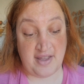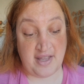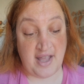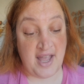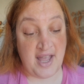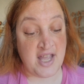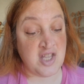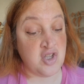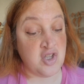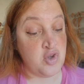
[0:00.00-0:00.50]

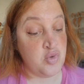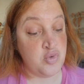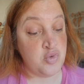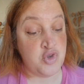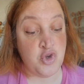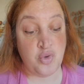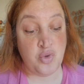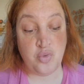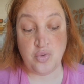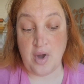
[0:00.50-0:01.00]
and you
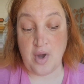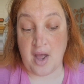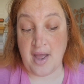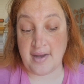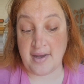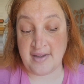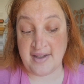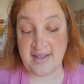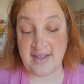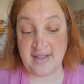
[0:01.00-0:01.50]
do not
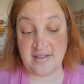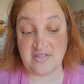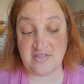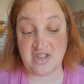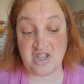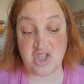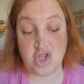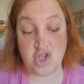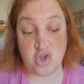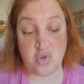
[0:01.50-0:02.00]
need to
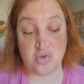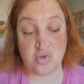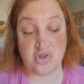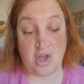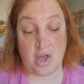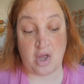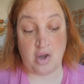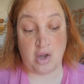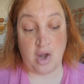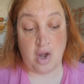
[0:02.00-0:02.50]
use
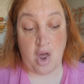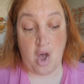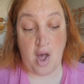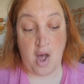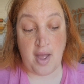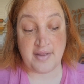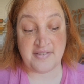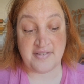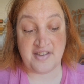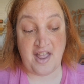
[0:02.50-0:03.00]
a
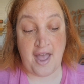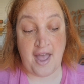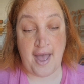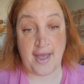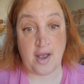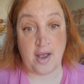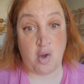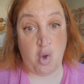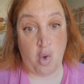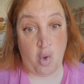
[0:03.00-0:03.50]
lot at
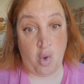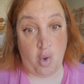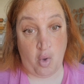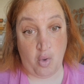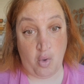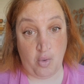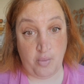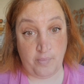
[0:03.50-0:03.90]
all.